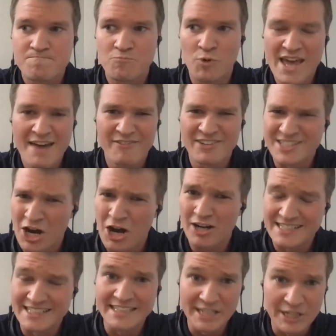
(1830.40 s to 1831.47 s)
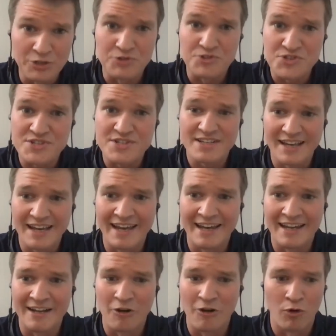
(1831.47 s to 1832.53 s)
we haven't talked in years
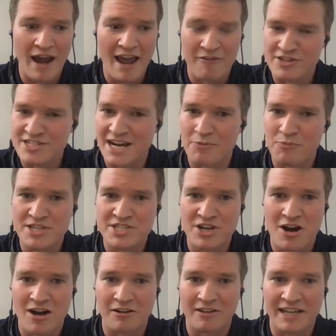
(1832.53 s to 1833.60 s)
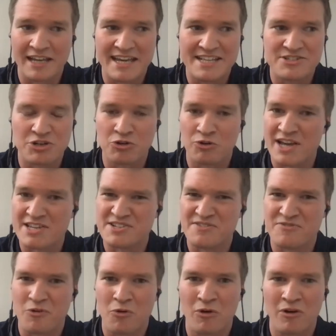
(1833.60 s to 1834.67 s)
and or every time we talk like it's
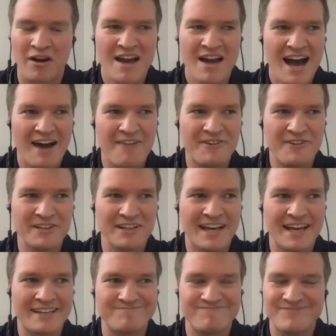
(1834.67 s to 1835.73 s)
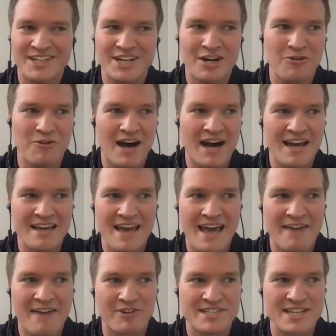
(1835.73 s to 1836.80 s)
aggressive or i feel like you know i
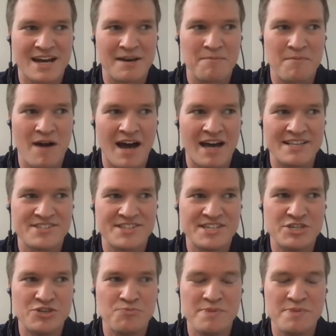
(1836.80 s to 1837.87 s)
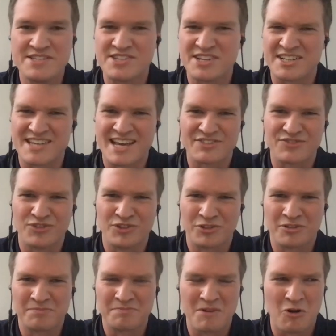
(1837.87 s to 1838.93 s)
every time i see you be successful
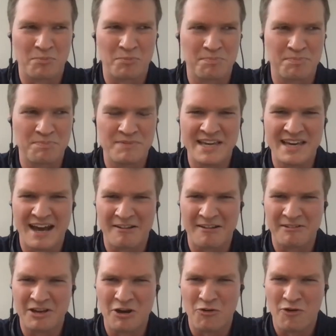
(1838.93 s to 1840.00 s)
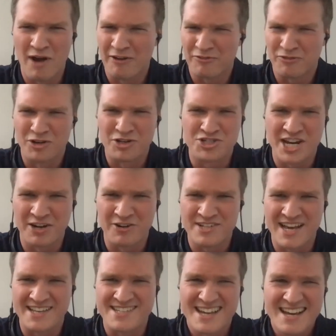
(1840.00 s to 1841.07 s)
or or I go out for a chair
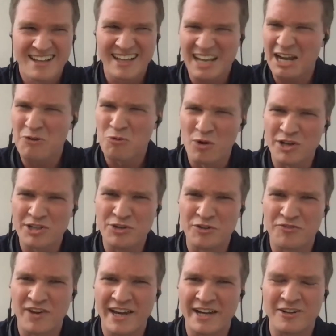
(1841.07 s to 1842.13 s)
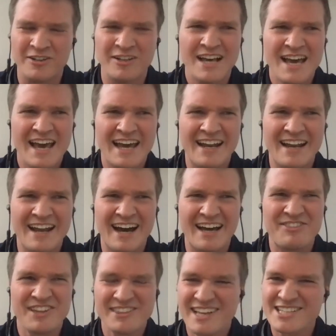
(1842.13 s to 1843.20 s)
test like i want you to fail and I
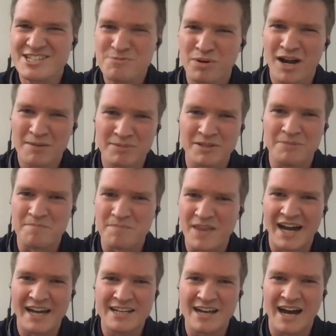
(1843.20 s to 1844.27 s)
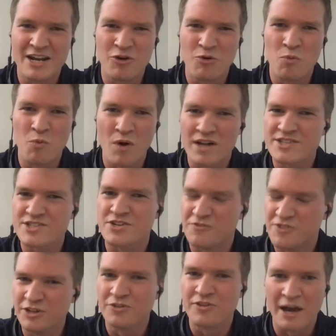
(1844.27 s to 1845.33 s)
think that's a problem. I, I don't want to
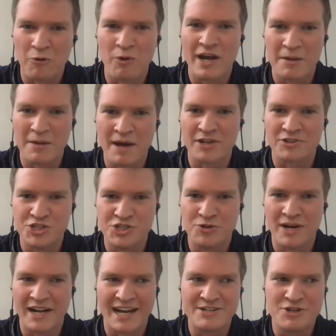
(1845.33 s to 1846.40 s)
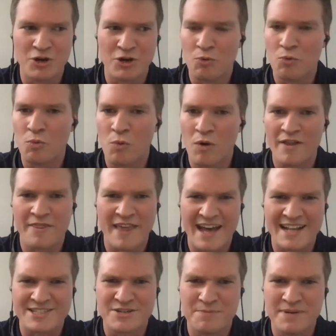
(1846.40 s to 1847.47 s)
feel that way about you. And I don't want
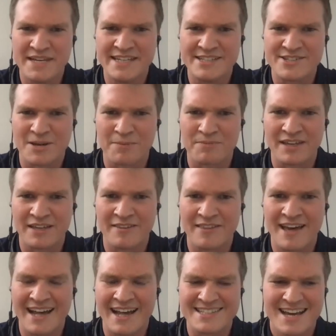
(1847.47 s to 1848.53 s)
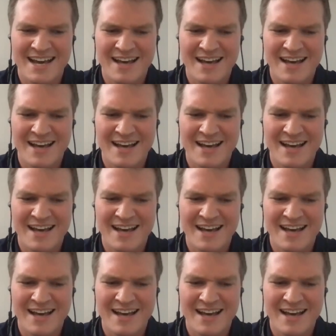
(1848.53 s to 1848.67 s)
that to be something that,